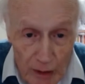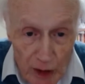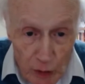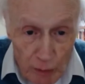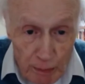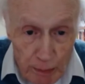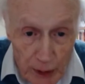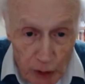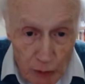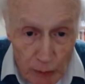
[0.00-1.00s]
a sort of
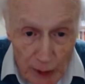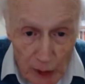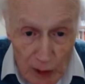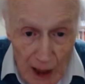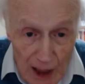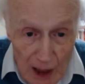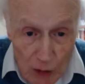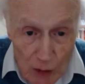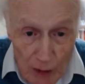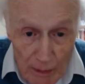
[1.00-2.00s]
middle
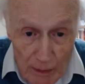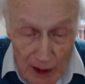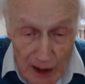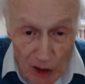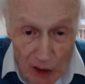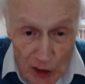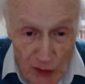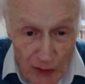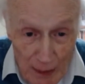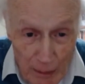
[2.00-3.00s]
class
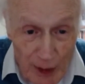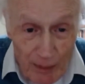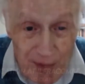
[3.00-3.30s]
family.